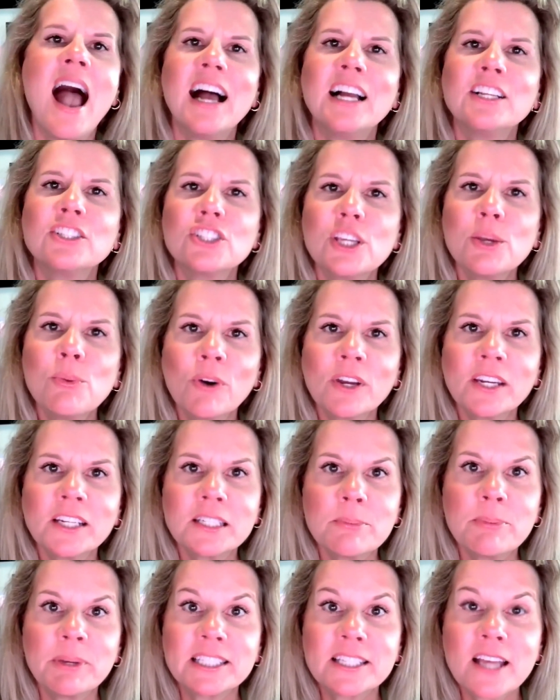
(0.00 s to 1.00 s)
And she wanted
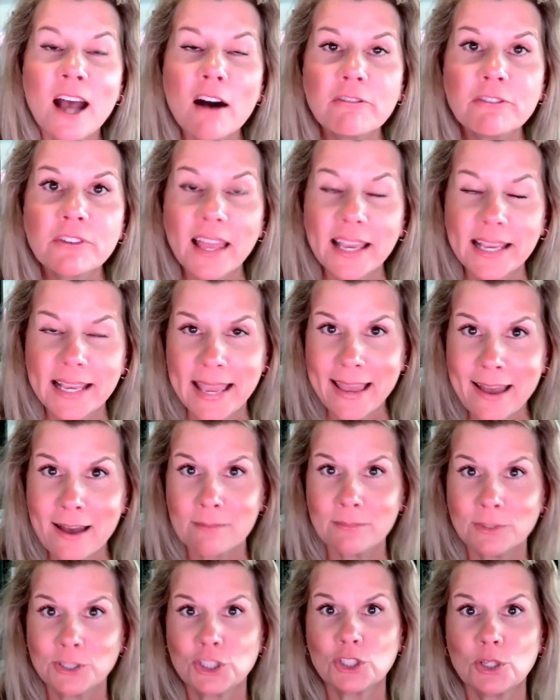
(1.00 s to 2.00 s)
to be tough like
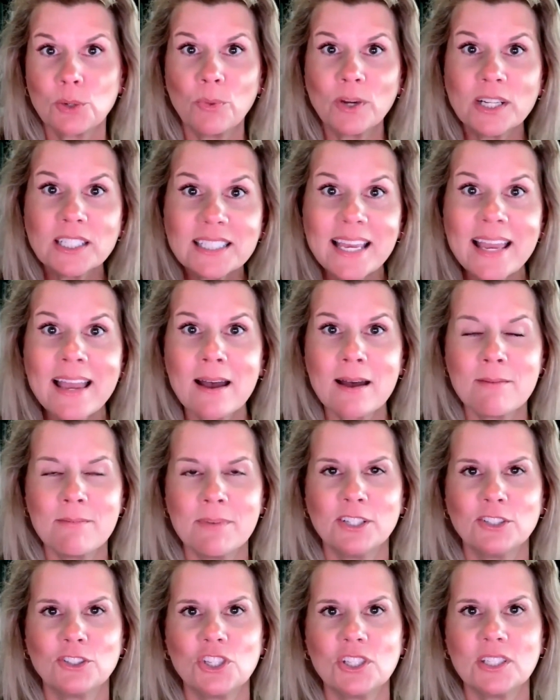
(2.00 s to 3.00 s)
him. And she went to him
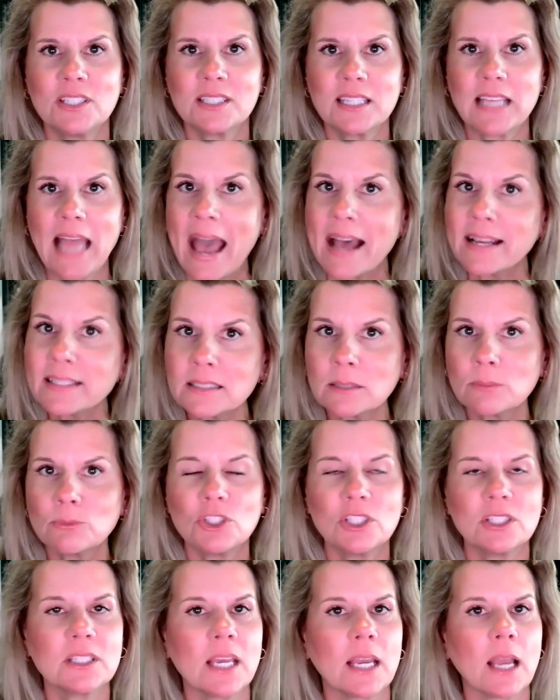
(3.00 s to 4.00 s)
and she asked him,
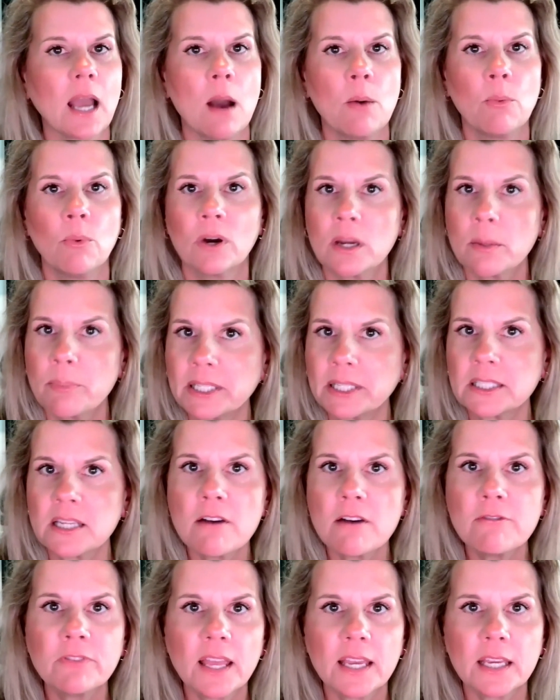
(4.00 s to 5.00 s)
she's like, I want to be
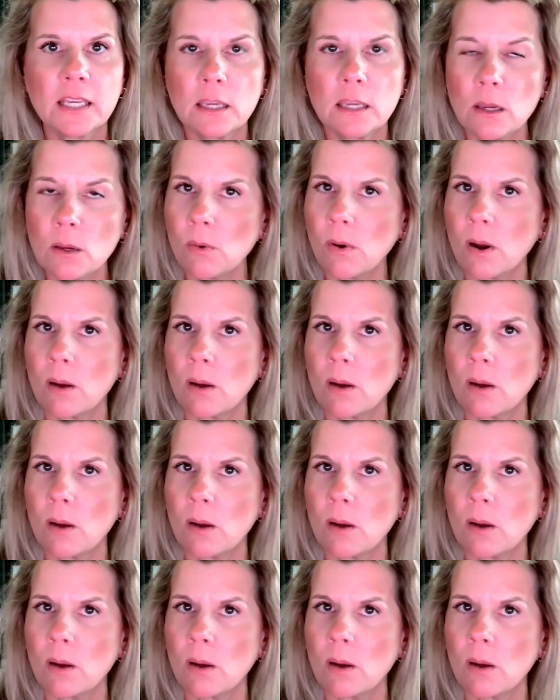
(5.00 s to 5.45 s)
tough like you.